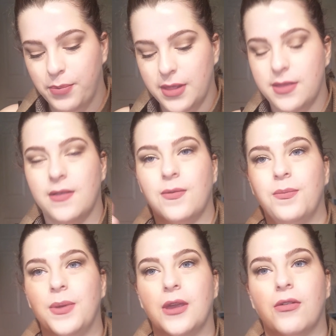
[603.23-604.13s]
but this
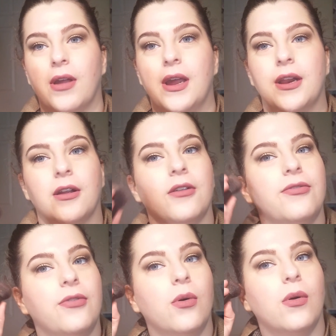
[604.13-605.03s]
would be greater
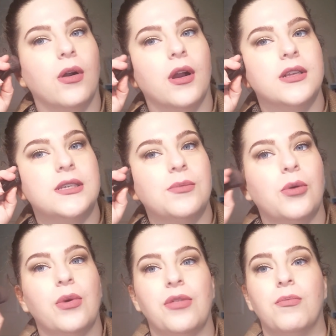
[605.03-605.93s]
for
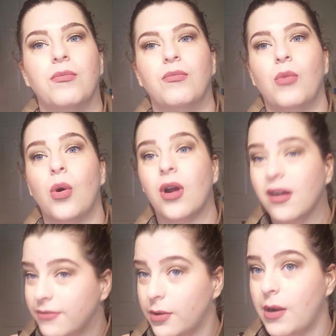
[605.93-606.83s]
someone with more
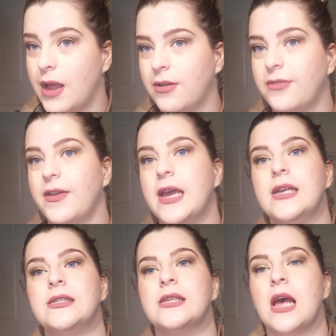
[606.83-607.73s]
of a round
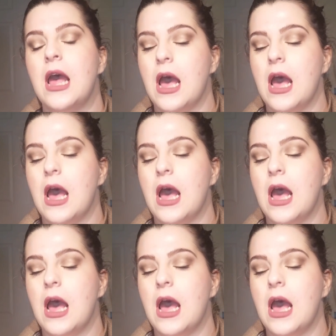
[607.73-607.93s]
face,